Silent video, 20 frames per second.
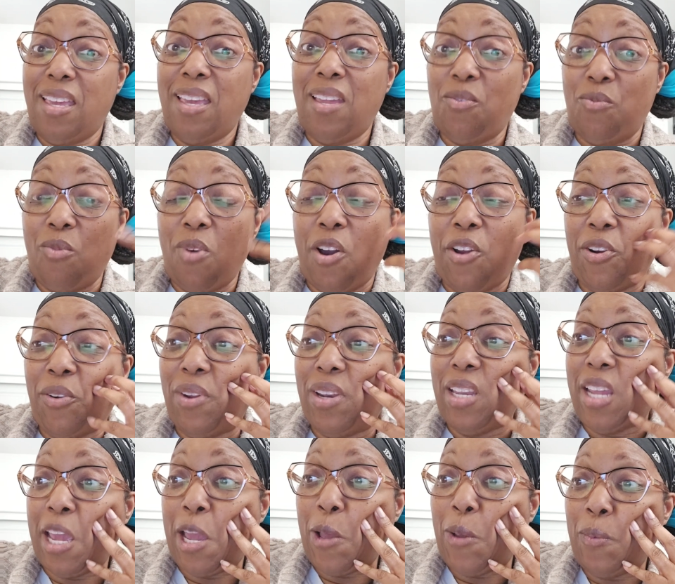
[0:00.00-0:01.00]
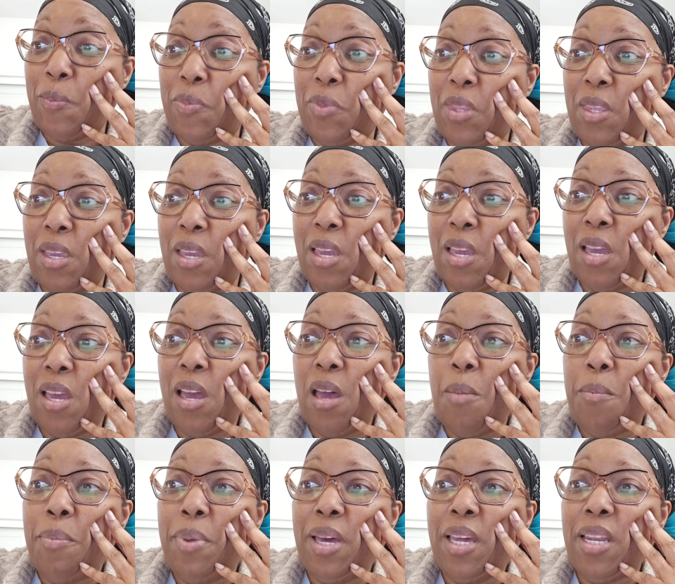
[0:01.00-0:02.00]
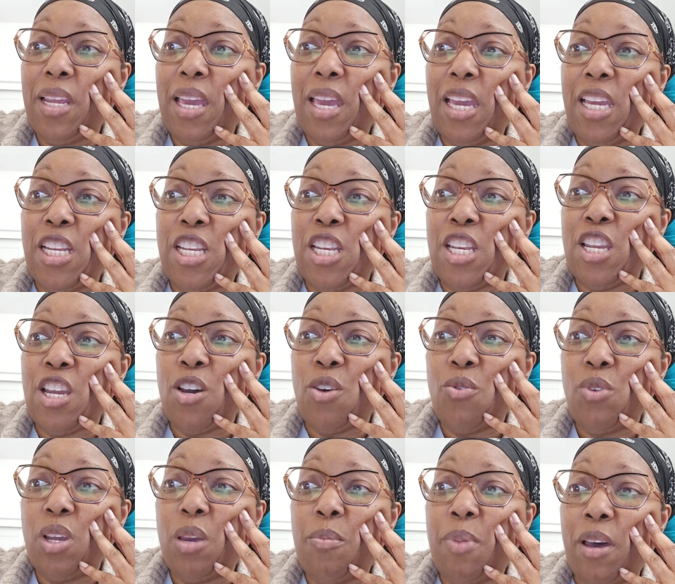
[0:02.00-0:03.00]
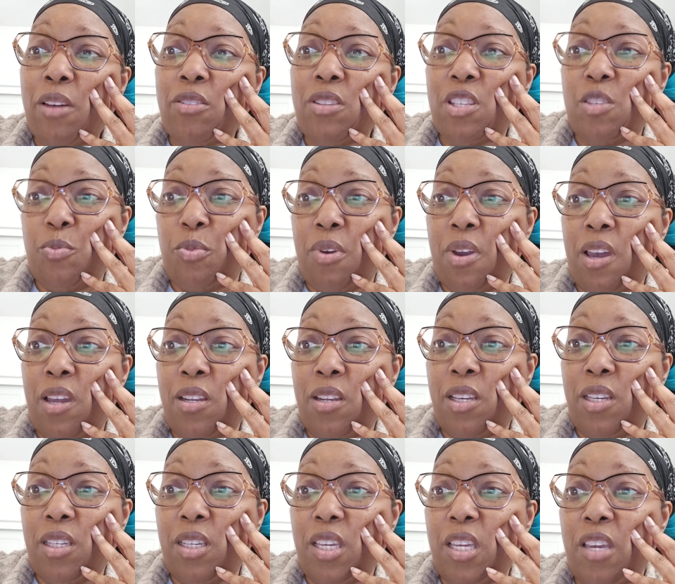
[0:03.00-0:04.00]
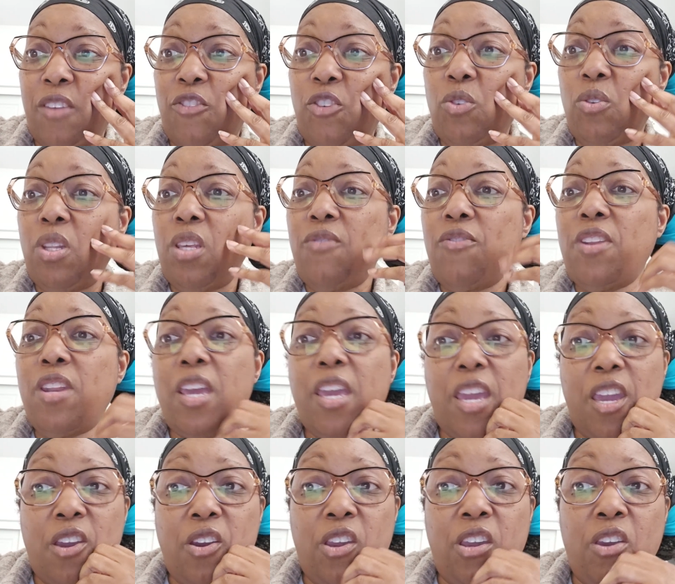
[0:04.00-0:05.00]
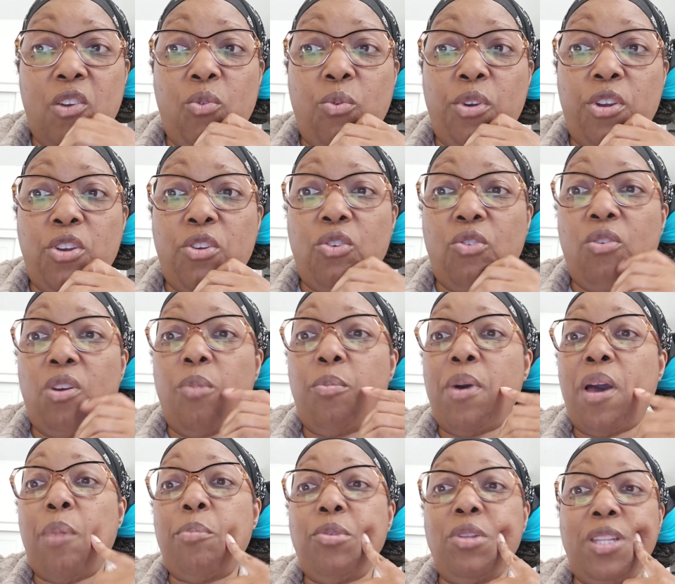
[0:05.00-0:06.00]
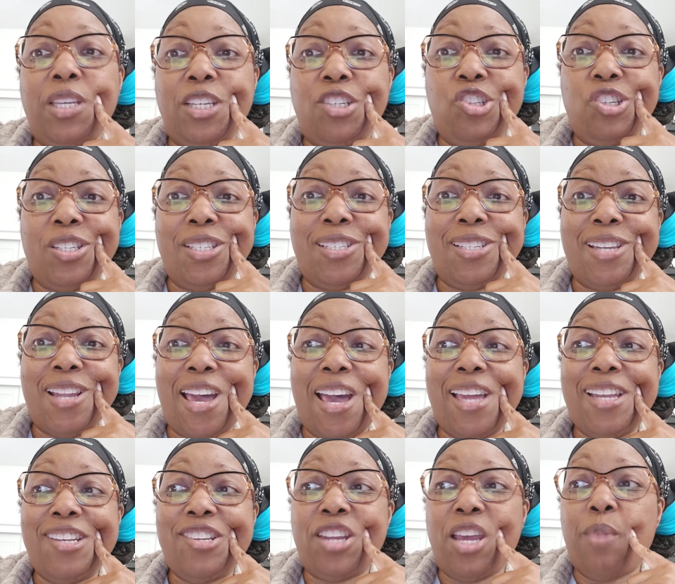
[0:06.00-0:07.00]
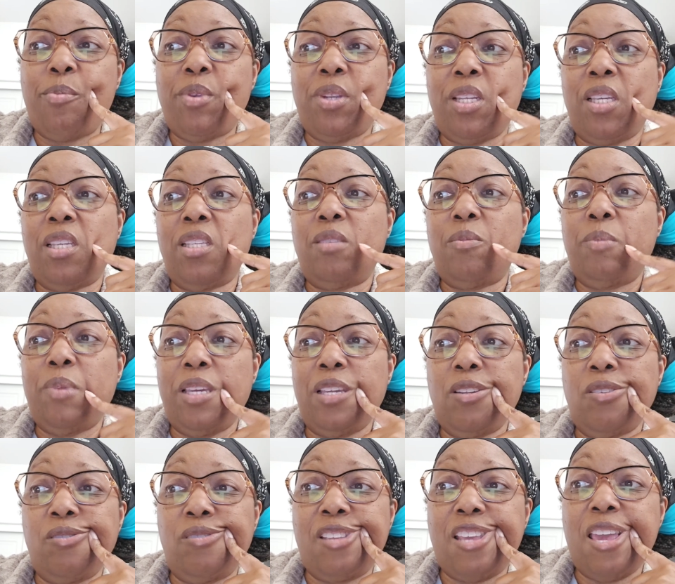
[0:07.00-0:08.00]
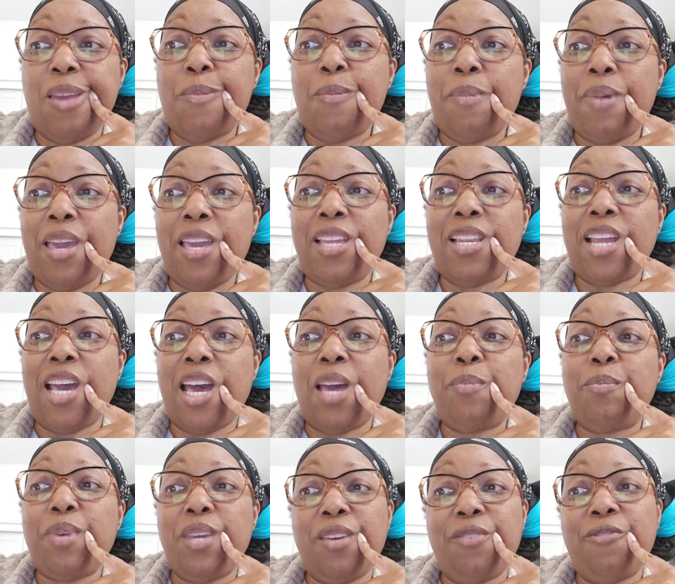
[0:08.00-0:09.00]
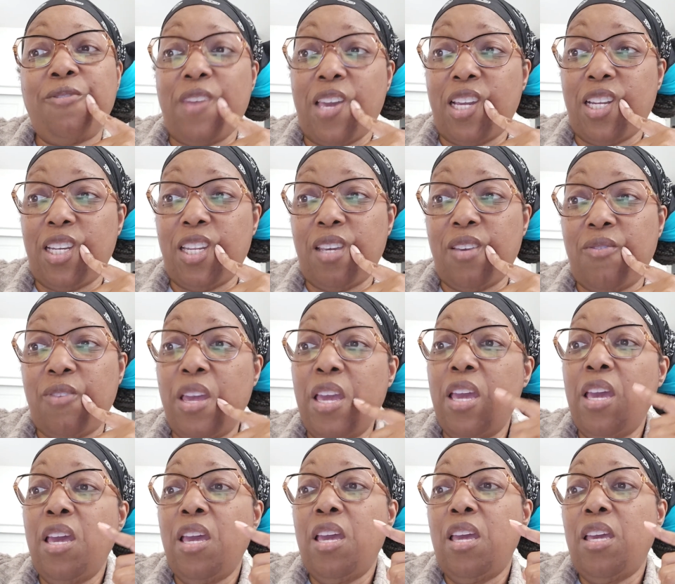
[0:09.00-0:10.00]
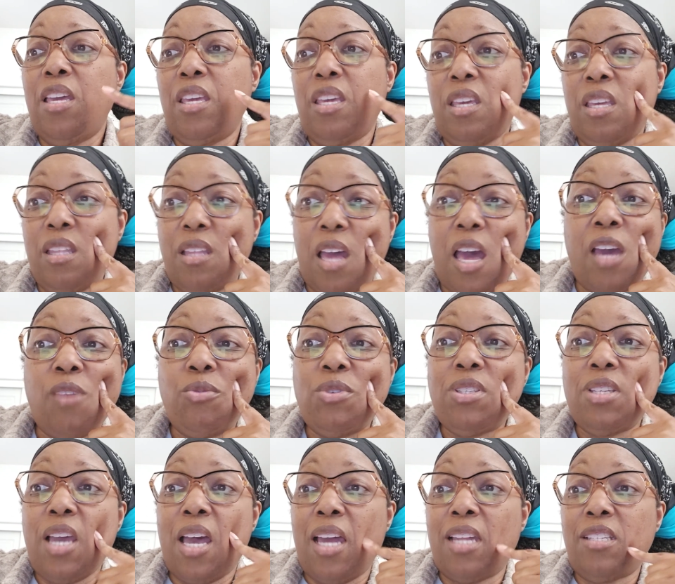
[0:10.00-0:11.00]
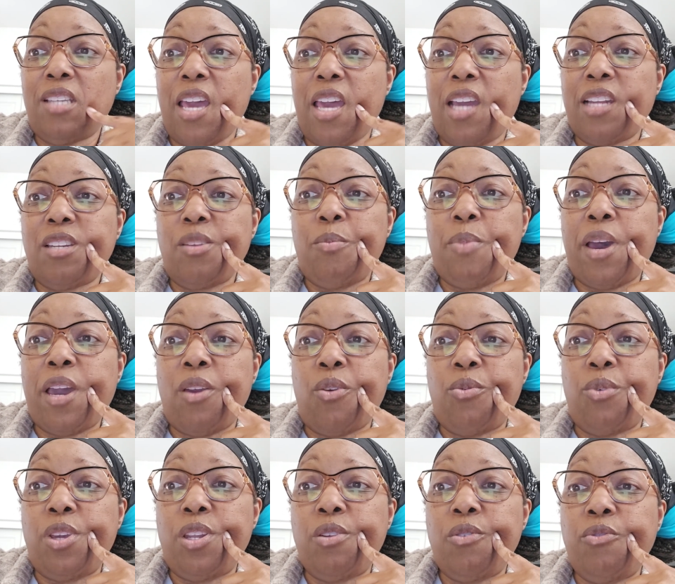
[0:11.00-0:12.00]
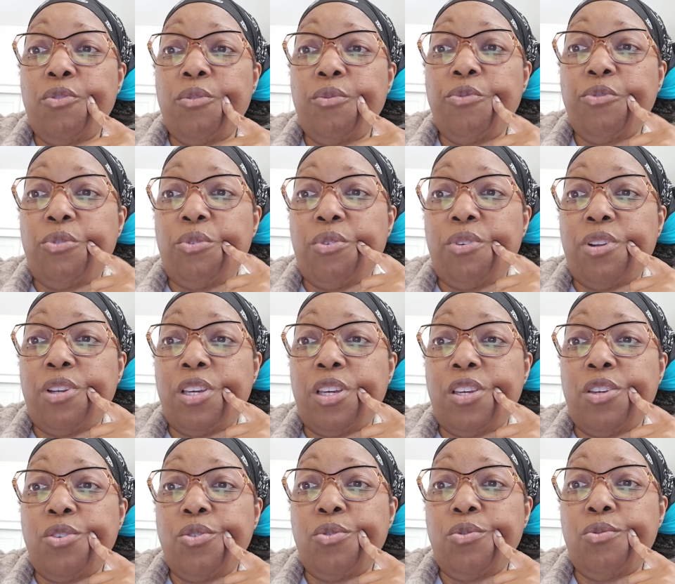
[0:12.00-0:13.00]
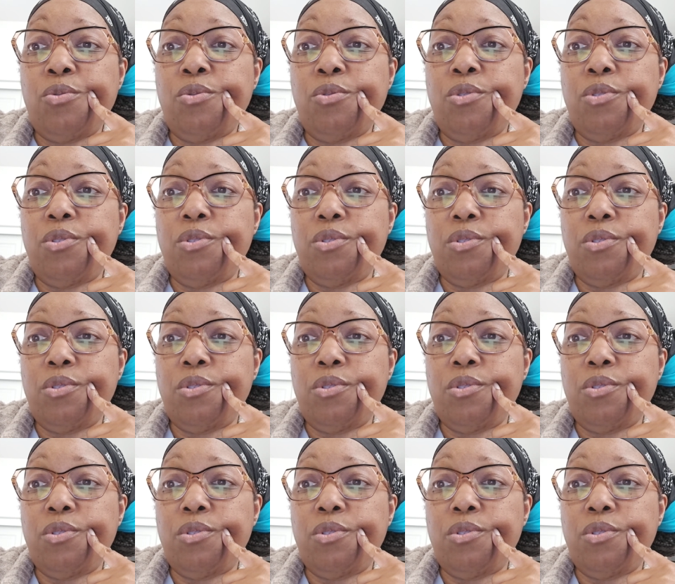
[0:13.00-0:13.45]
and water it down. But a note about this product: if you live in an area where your grub population is not Japanese beetles, it may not be effective. I was contacted by a reader from Florida who